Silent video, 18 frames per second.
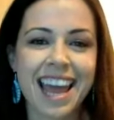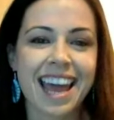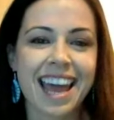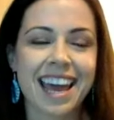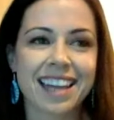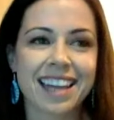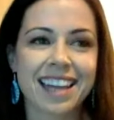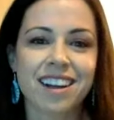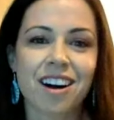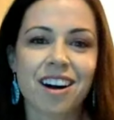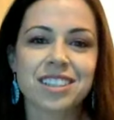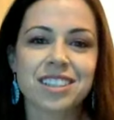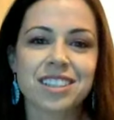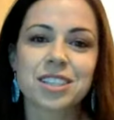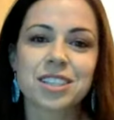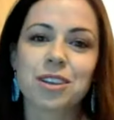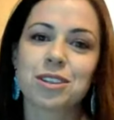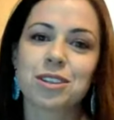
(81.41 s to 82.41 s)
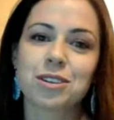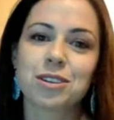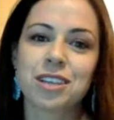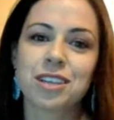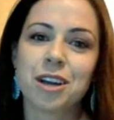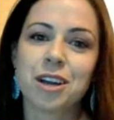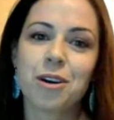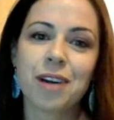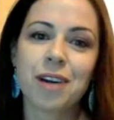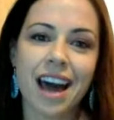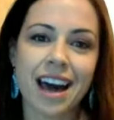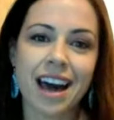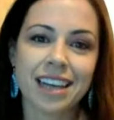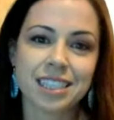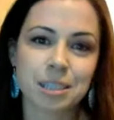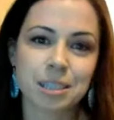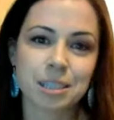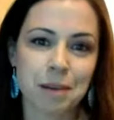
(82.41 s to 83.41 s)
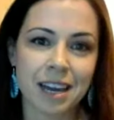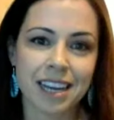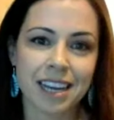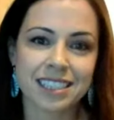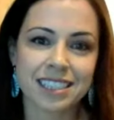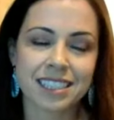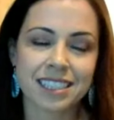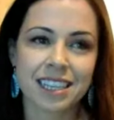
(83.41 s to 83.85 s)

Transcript: And also through the yoga aspect,